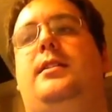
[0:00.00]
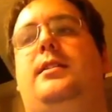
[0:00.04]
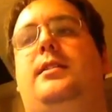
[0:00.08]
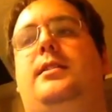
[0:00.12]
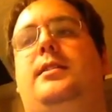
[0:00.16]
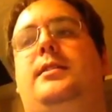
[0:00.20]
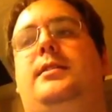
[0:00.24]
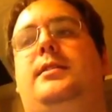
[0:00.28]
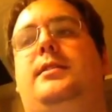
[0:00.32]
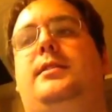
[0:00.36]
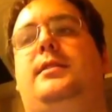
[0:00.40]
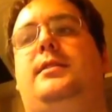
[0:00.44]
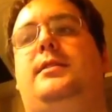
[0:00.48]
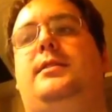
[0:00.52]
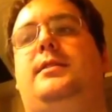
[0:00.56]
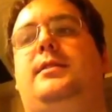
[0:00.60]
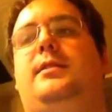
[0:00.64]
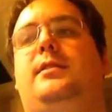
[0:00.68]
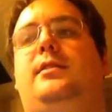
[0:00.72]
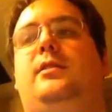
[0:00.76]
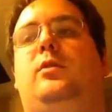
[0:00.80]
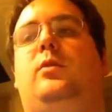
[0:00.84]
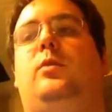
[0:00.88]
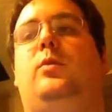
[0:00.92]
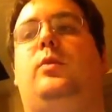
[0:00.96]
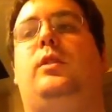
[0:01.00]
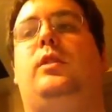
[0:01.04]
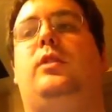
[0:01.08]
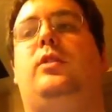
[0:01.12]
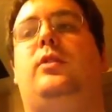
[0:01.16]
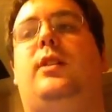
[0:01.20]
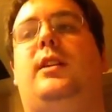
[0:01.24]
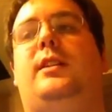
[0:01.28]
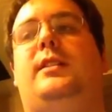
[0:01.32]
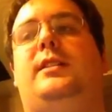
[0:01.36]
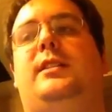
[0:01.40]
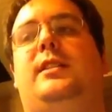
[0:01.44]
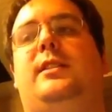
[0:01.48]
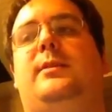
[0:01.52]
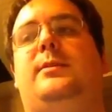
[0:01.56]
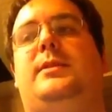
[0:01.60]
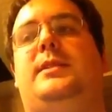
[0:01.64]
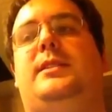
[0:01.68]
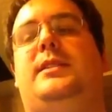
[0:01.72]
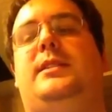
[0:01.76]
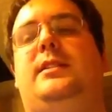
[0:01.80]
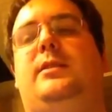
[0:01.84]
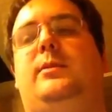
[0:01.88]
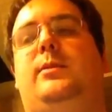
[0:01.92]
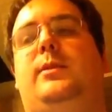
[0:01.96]
This is, where you're acting
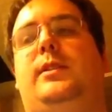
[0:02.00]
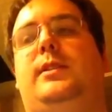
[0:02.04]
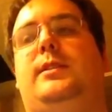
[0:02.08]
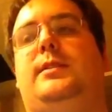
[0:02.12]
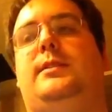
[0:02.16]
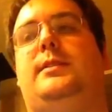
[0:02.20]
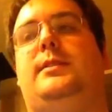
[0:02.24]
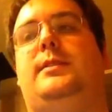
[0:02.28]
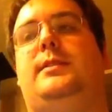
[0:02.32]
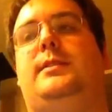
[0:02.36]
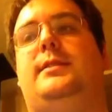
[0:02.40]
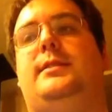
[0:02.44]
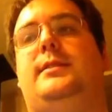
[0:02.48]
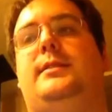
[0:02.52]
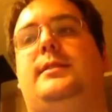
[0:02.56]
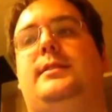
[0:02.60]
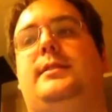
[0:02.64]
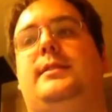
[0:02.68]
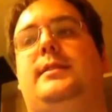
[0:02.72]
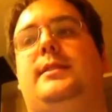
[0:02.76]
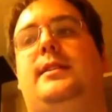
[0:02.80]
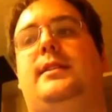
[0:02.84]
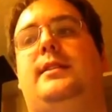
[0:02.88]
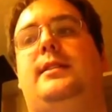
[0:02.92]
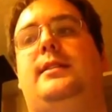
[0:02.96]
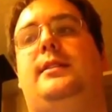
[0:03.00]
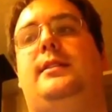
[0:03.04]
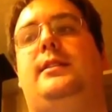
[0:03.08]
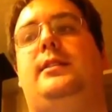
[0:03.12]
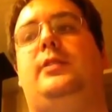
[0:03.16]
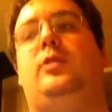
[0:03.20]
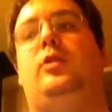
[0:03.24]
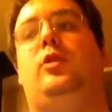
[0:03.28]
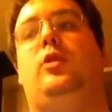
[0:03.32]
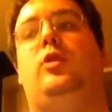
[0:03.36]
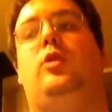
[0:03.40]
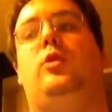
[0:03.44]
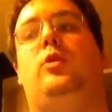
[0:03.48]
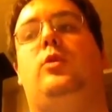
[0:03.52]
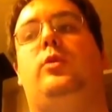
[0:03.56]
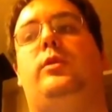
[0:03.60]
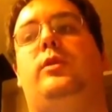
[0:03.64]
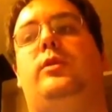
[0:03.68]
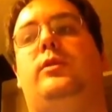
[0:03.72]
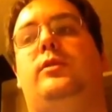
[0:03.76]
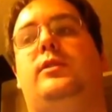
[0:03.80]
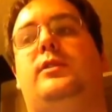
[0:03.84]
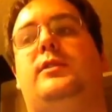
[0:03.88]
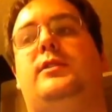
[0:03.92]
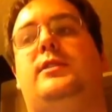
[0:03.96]
obsequious. This is, oh,
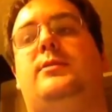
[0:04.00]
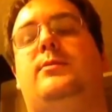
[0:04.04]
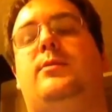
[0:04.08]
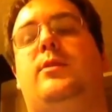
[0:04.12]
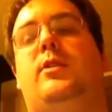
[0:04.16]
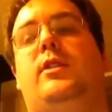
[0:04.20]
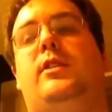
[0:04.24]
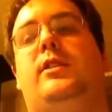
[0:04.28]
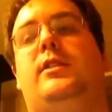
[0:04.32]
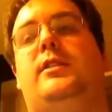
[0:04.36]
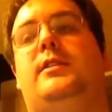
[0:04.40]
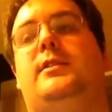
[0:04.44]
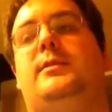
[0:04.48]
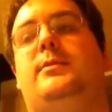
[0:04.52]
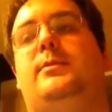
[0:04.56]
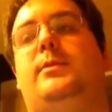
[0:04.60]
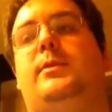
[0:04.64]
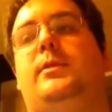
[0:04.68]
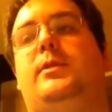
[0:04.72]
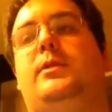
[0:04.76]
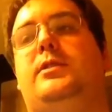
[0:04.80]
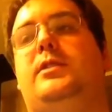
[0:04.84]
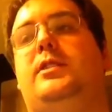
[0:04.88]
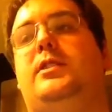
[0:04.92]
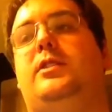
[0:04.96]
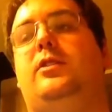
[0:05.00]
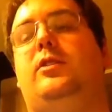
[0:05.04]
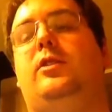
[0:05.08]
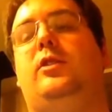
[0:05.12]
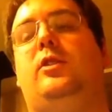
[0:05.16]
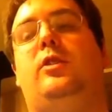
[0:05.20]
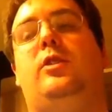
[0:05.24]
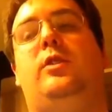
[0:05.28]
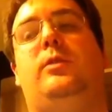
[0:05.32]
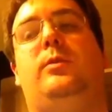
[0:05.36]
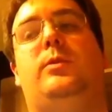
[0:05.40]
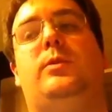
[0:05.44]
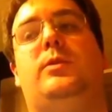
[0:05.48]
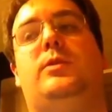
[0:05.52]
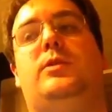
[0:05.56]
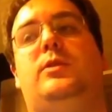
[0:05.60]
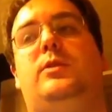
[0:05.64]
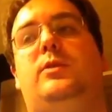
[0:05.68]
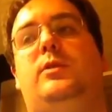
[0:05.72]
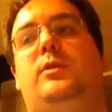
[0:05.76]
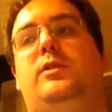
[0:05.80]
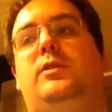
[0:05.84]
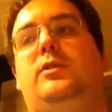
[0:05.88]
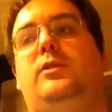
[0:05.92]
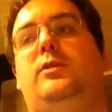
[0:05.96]
you're the smartest person. You're the only
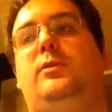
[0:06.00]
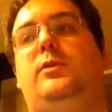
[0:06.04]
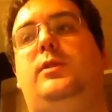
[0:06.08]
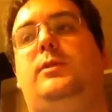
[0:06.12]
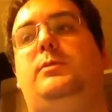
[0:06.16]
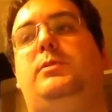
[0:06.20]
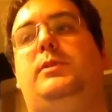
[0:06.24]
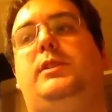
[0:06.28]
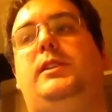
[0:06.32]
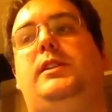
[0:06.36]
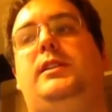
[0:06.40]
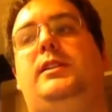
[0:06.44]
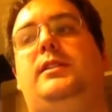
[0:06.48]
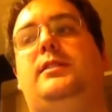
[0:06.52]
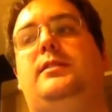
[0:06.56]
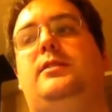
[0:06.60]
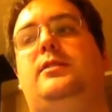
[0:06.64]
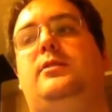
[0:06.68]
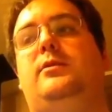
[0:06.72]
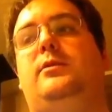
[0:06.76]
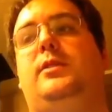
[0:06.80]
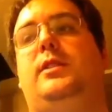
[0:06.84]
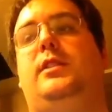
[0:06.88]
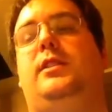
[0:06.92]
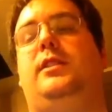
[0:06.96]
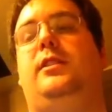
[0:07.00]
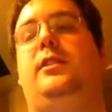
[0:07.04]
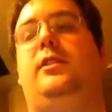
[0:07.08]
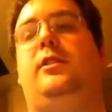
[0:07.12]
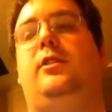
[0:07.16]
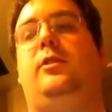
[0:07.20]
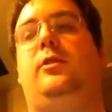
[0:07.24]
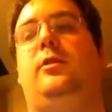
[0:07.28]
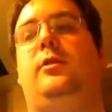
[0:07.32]
person who can do it. Please do it.